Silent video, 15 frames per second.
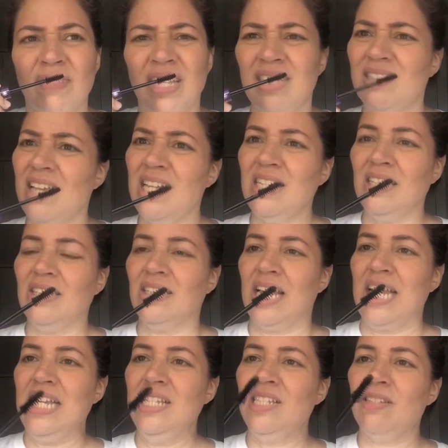it's kind of
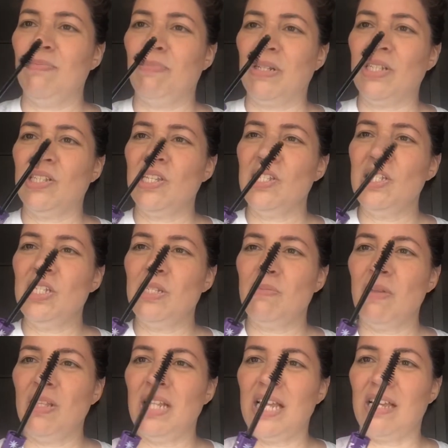light, but it doesn't
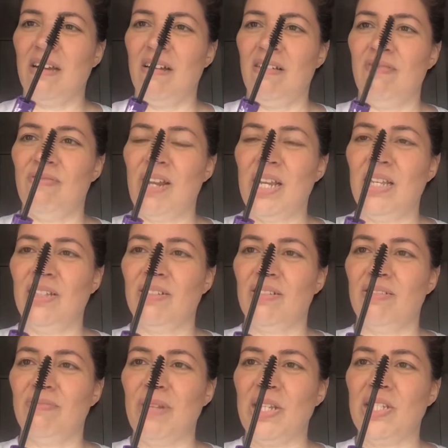smell like a
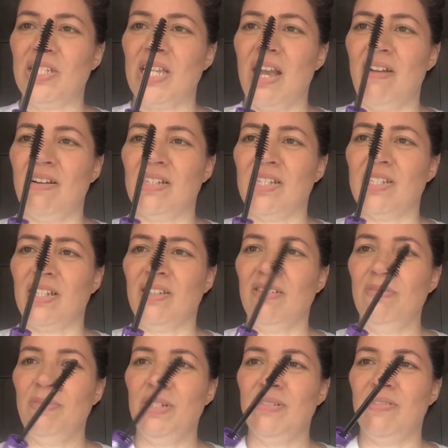regular mascara. There's a
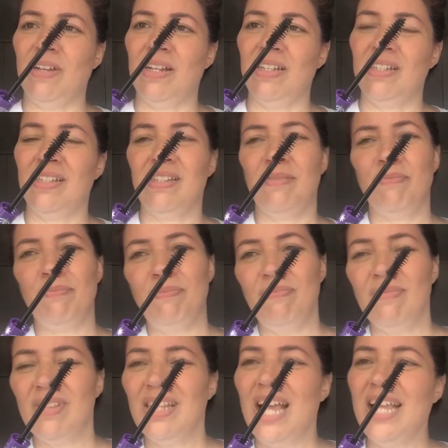little bit of a
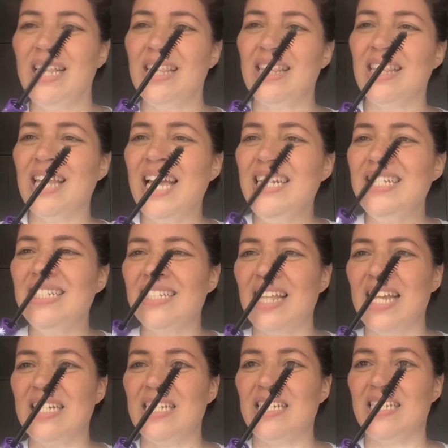light, lightest,
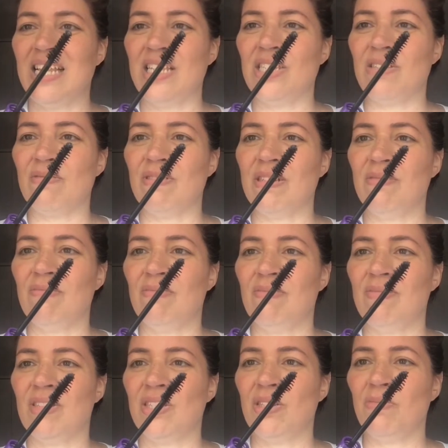lightest scent to it.
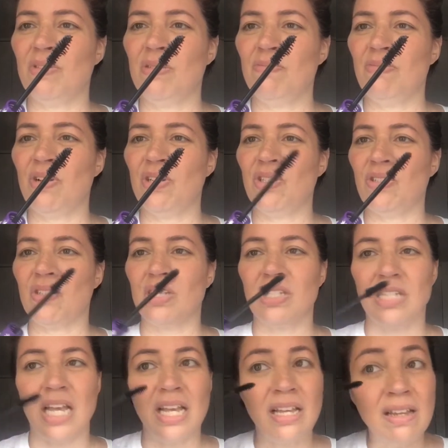This is what the brush looks
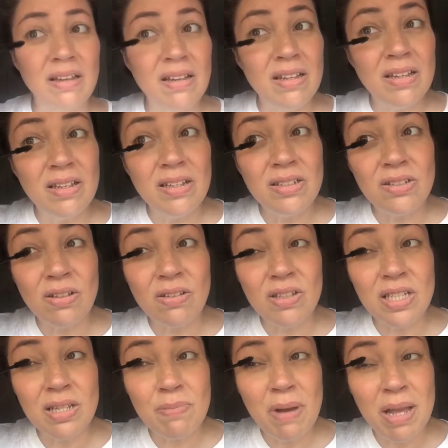like. So it
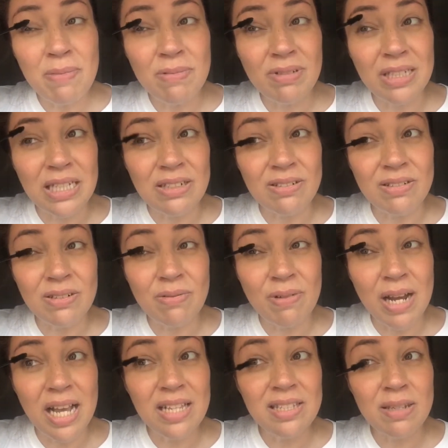looks like a pipe cleaner in a
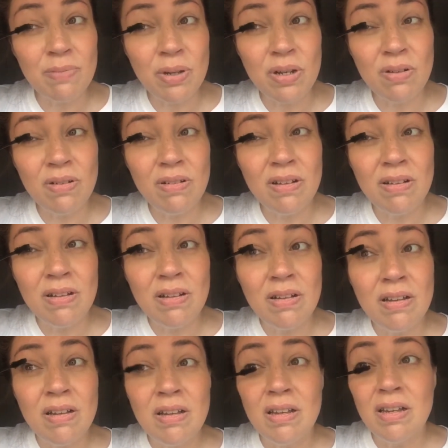way, typical.
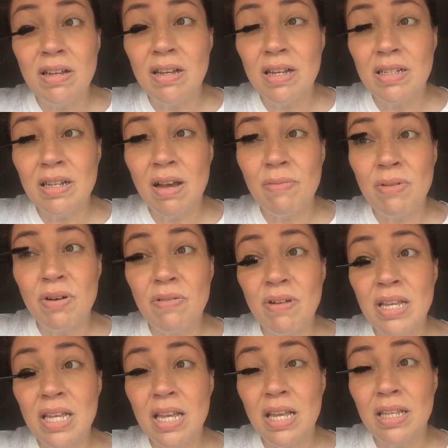And now I'm
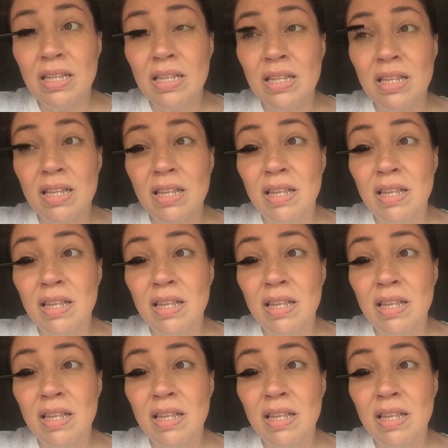going in.